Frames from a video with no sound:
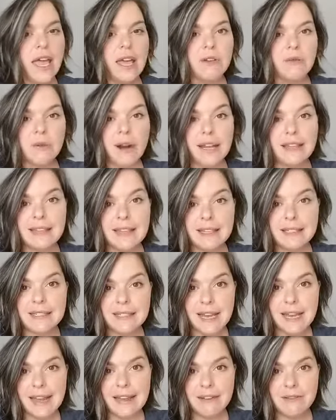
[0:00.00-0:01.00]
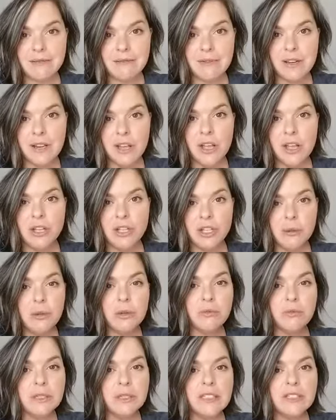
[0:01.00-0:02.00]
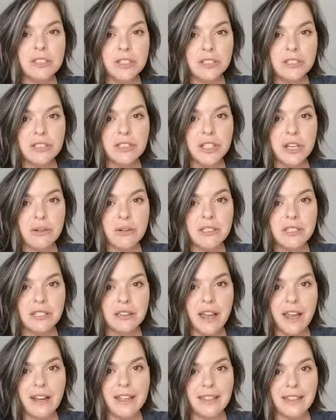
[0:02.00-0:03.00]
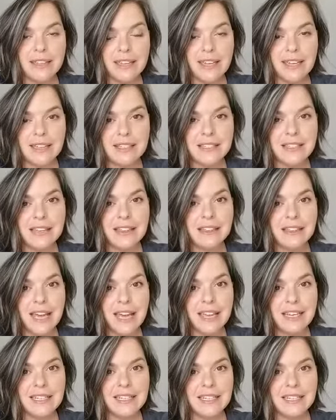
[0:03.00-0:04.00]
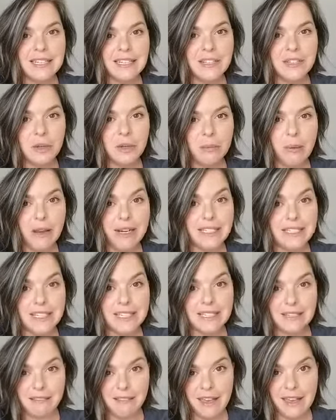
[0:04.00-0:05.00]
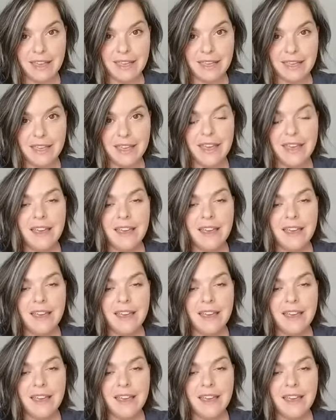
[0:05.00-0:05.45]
And write that down. You would really start to notice a lot of things that your body doesn't like,